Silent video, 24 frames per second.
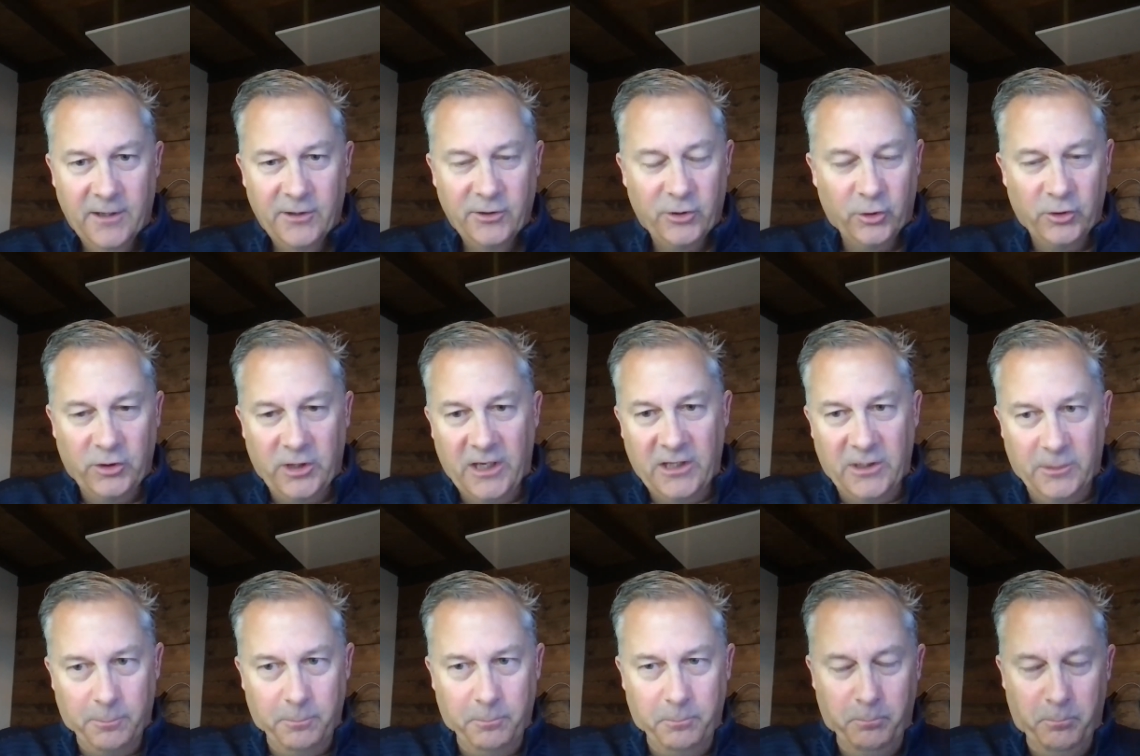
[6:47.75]
So
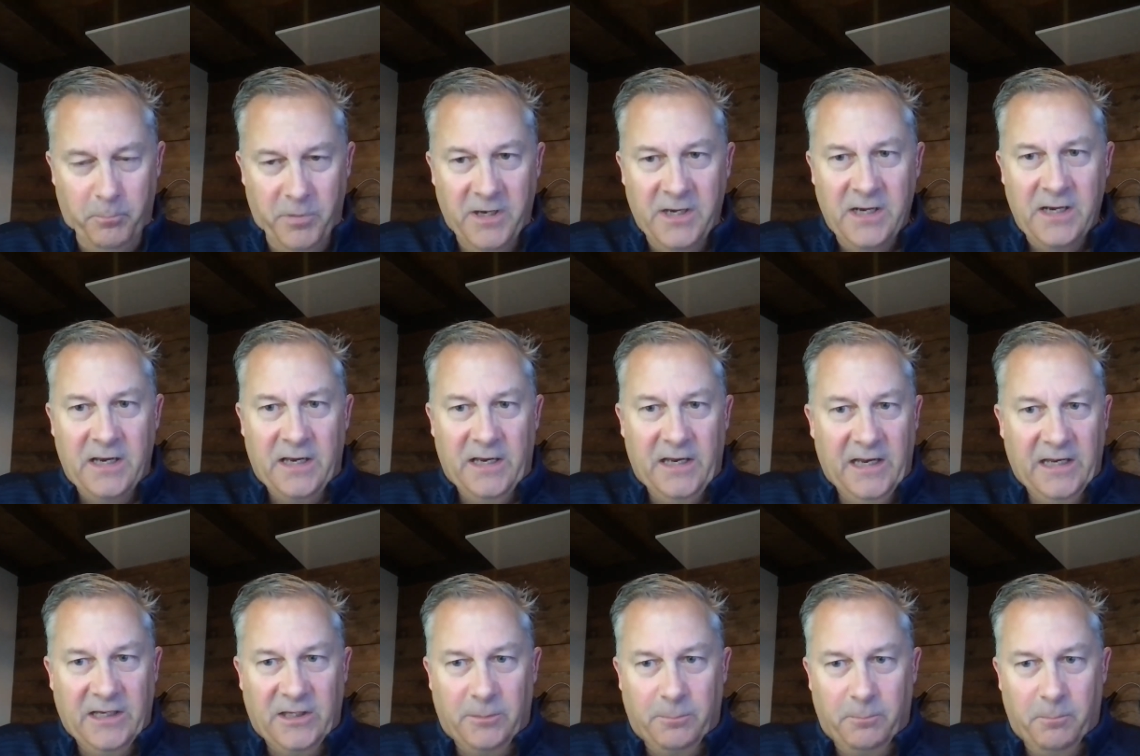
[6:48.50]
it's been
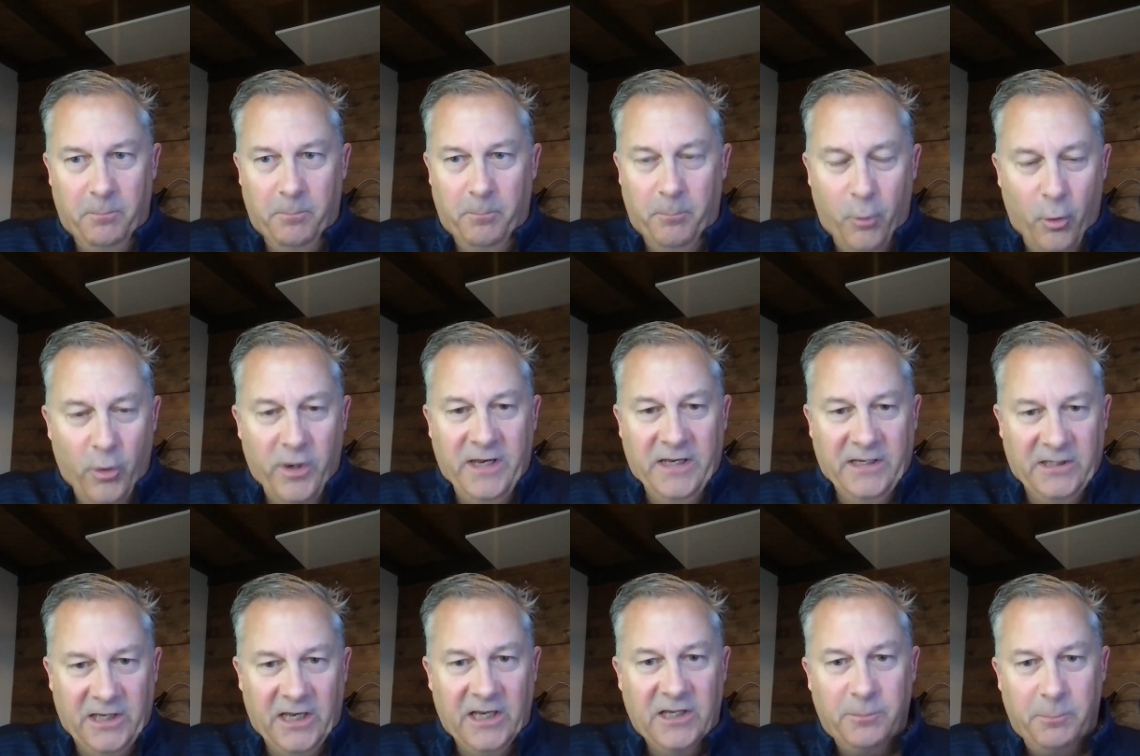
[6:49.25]

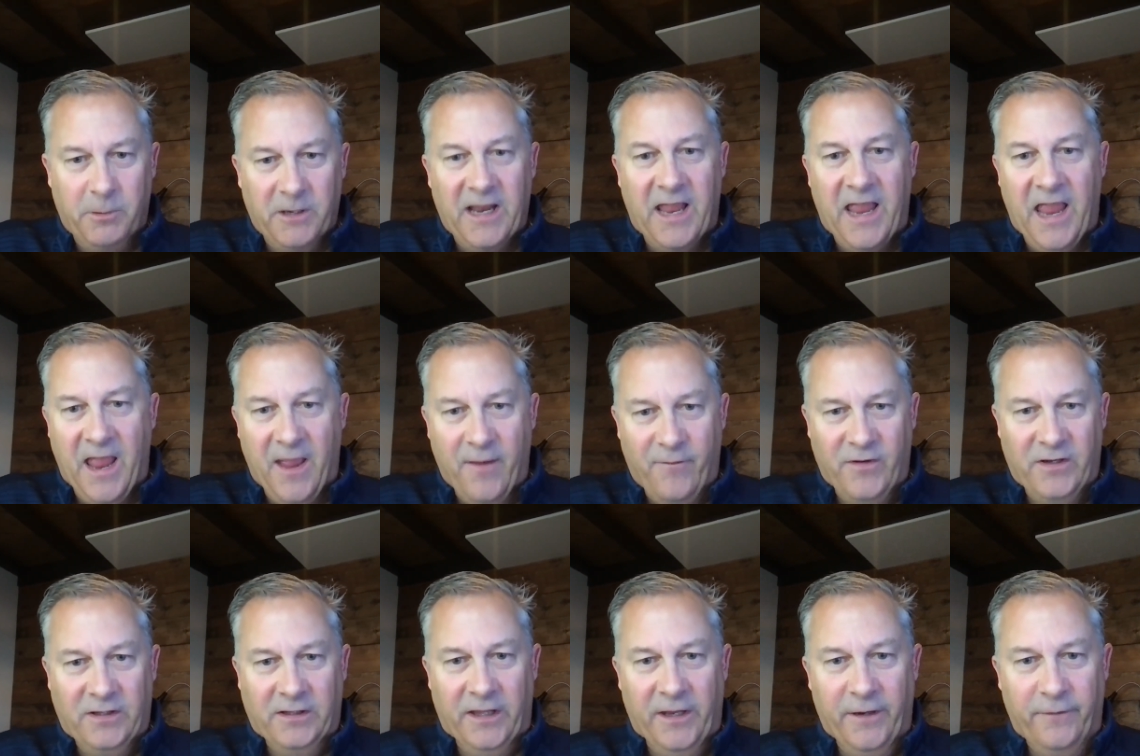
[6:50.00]
a
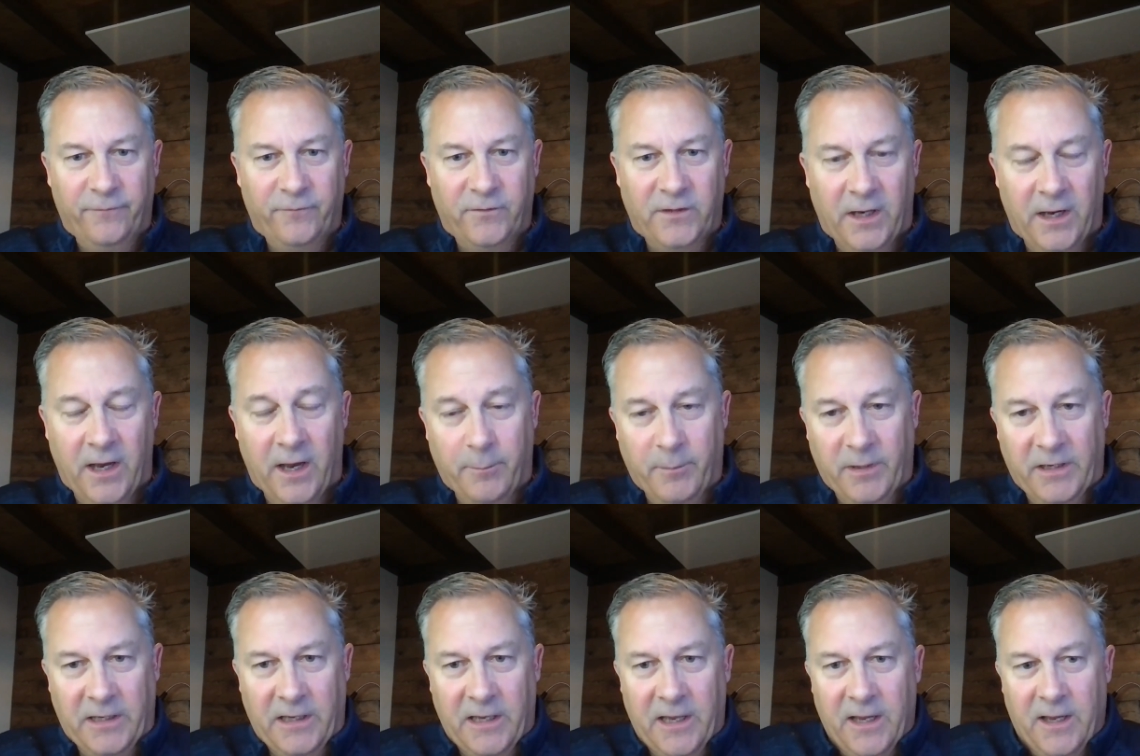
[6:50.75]
heavy lift. I
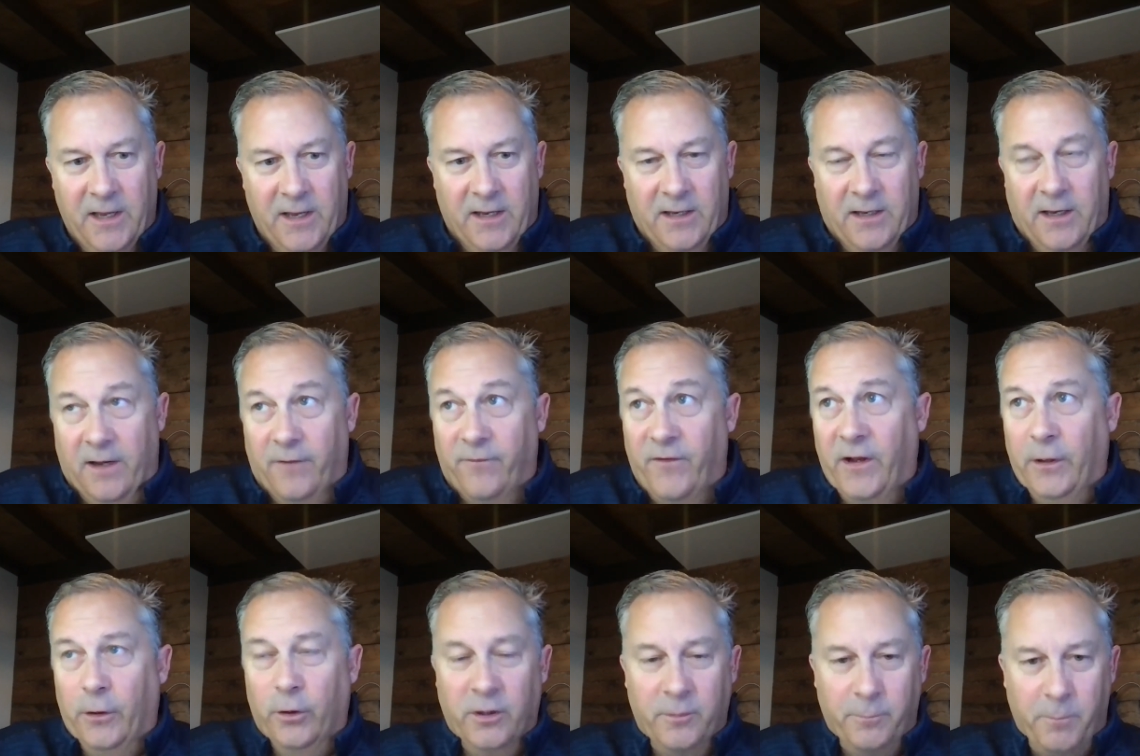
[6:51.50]
mean, if
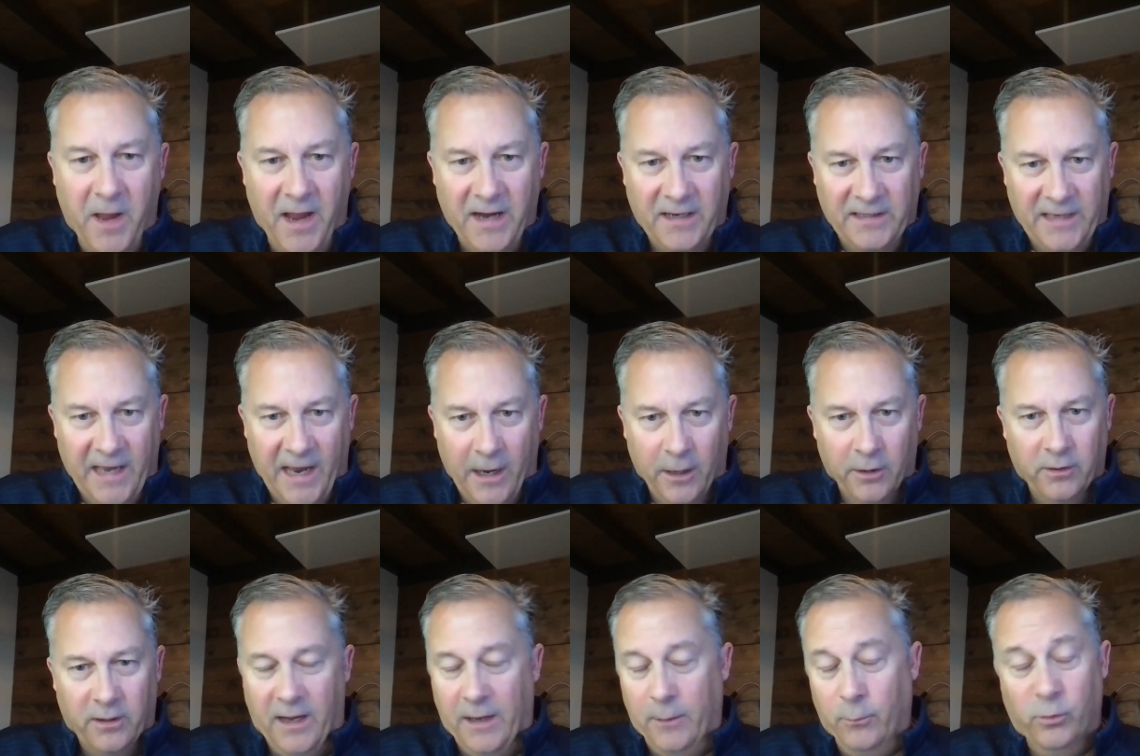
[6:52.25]
I look back
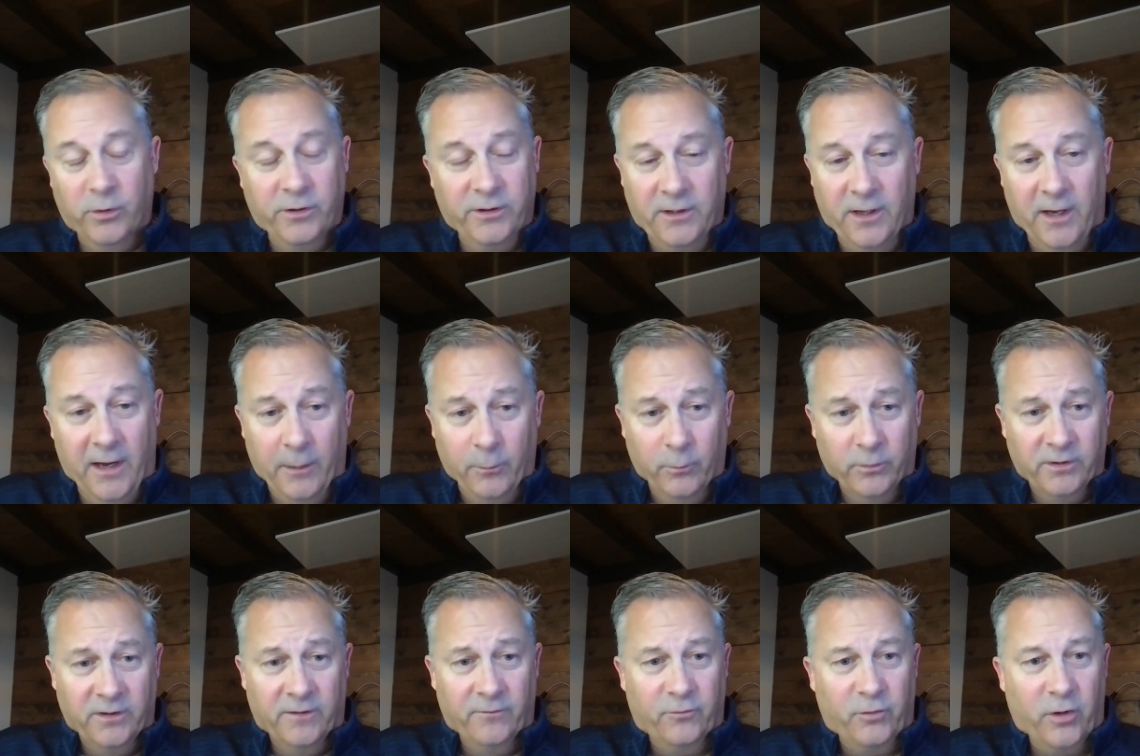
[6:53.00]
now, I
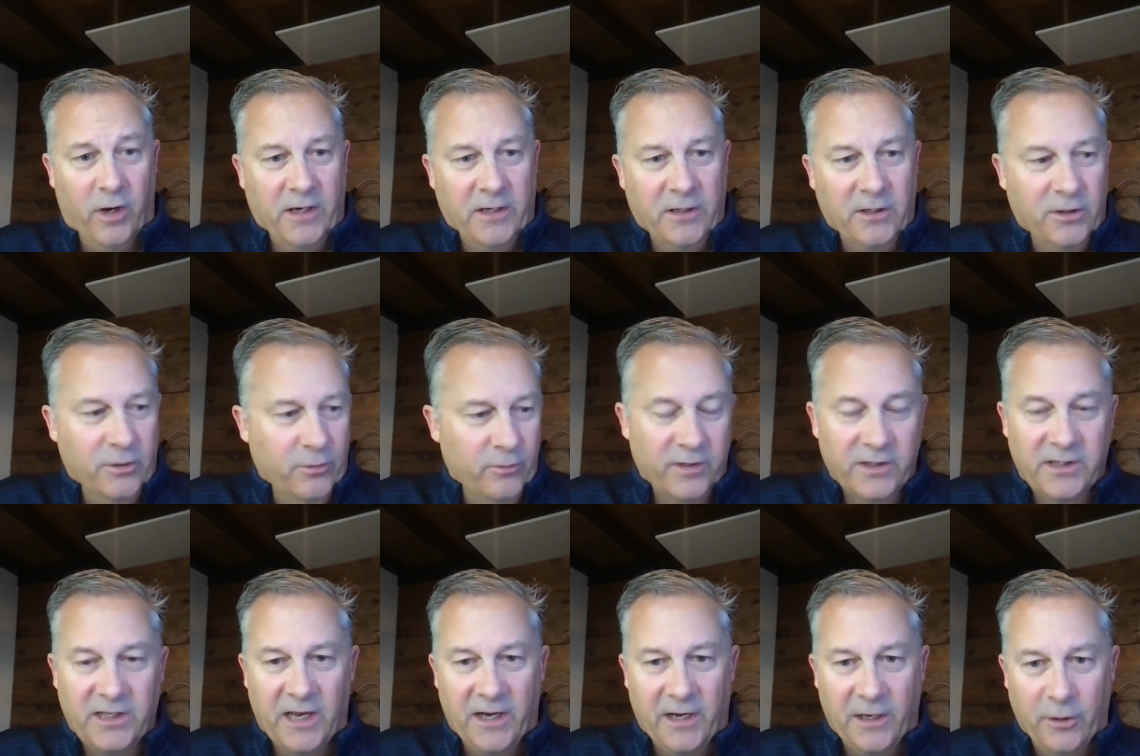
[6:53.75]
wouldn't have tried to do
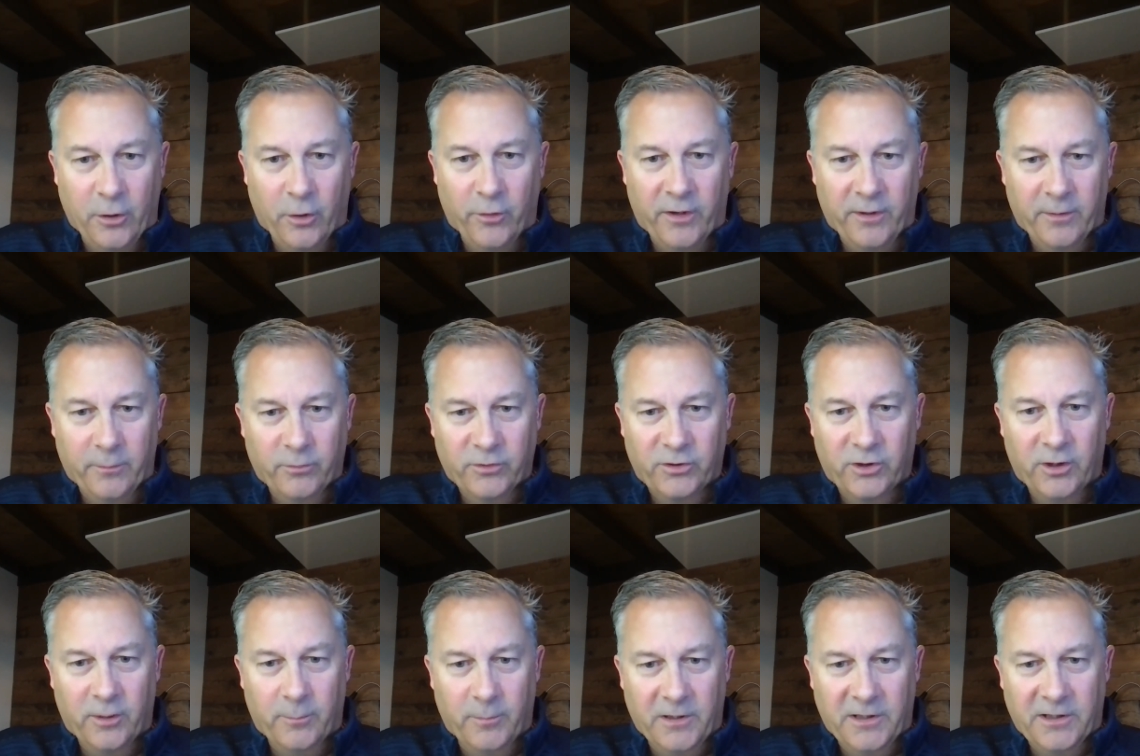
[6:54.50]
this had I known it
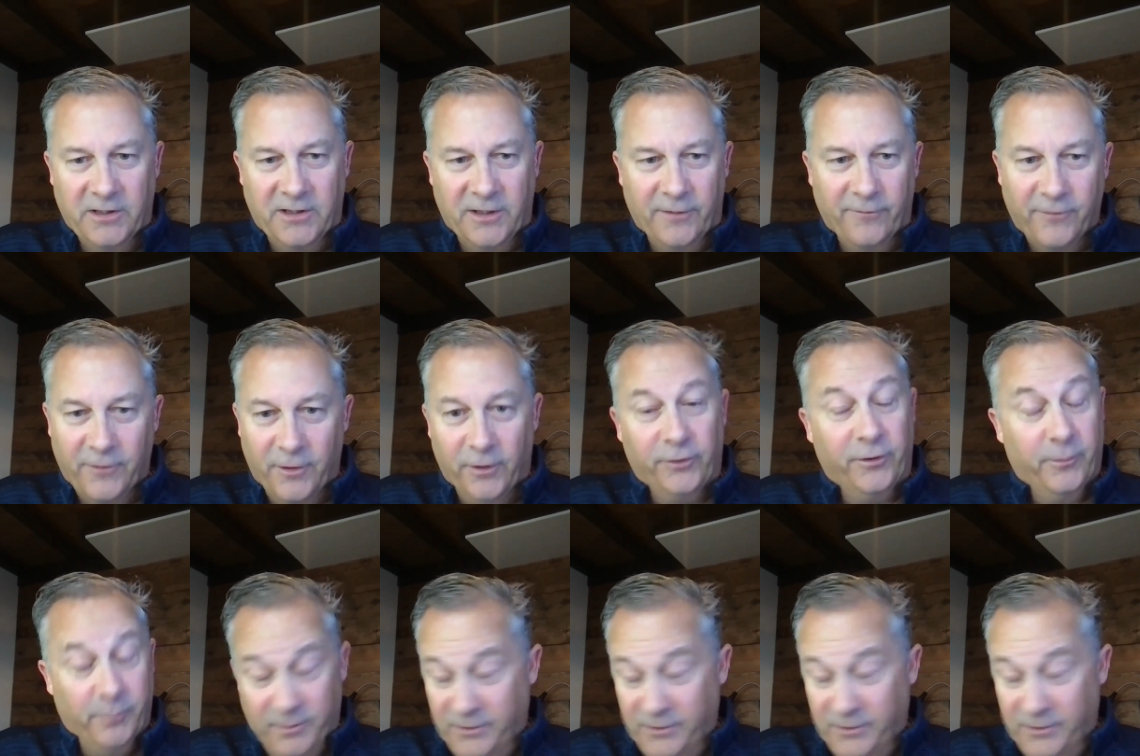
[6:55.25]
was going to be this difficult.